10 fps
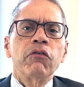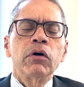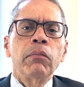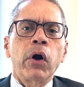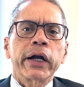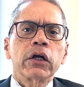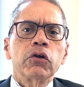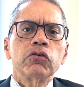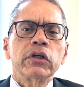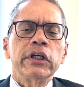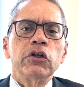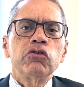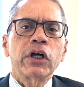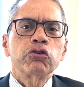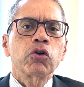America's
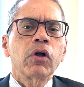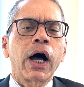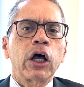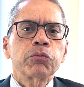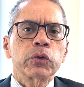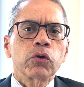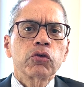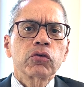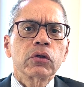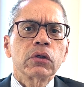Essential Hospitals.